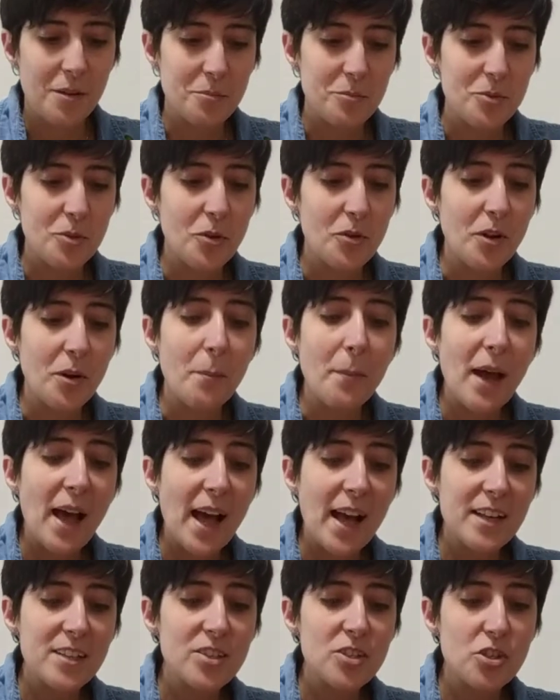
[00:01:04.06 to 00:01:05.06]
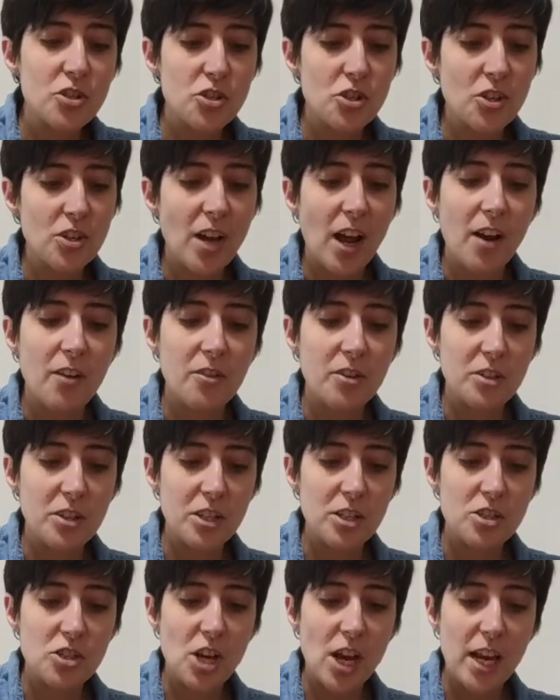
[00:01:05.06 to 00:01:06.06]
So their mass should not
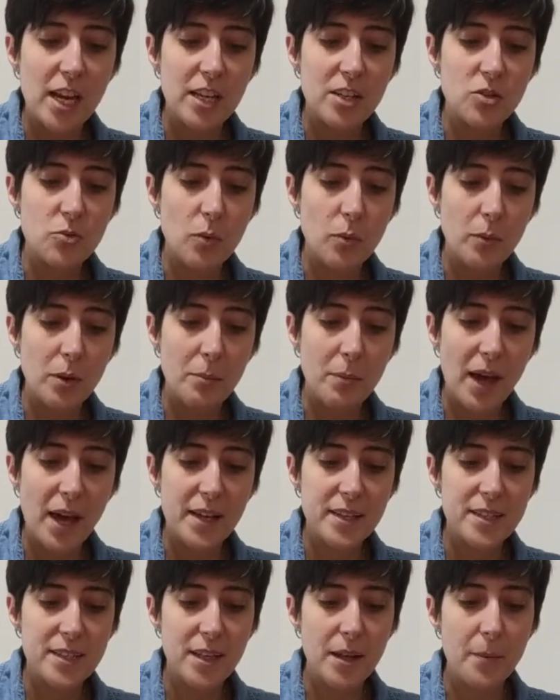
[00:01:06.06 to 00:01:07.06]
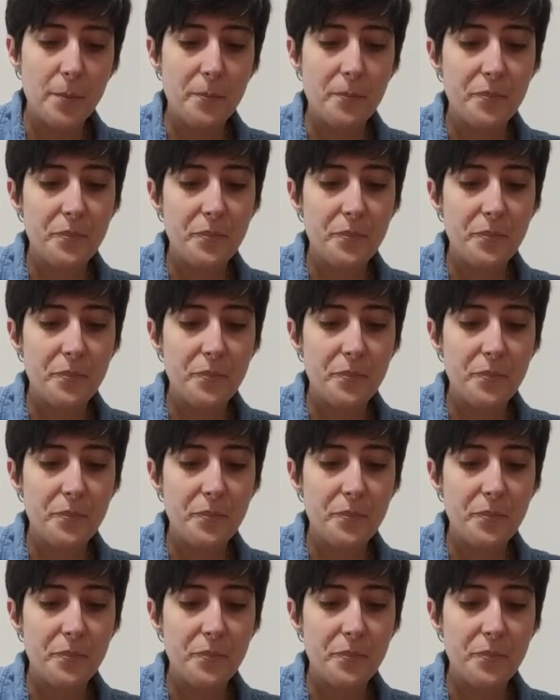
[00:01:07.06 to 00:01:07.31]
really change when we mass them.